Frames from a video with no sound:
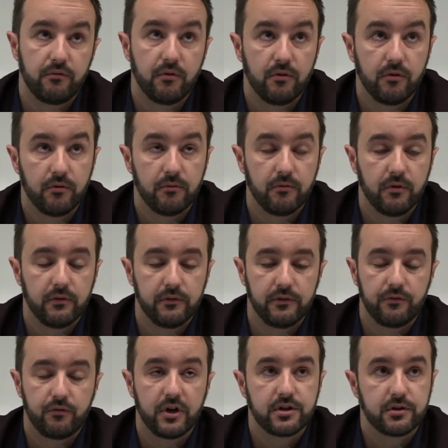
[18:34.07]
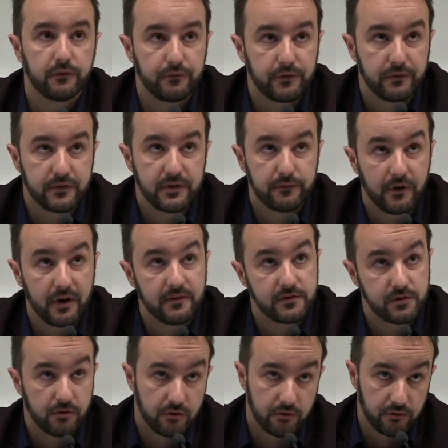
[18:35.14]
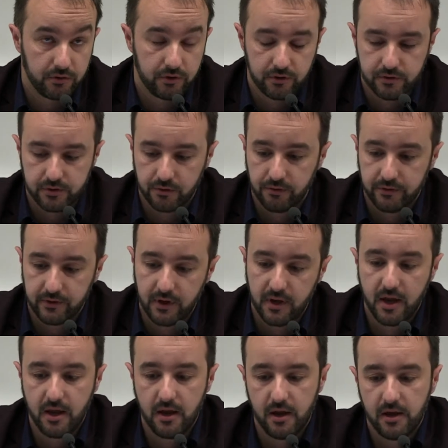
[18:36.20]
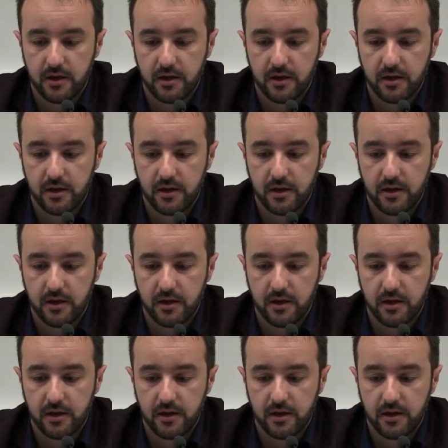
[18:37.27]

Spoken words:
an average of 55 years old.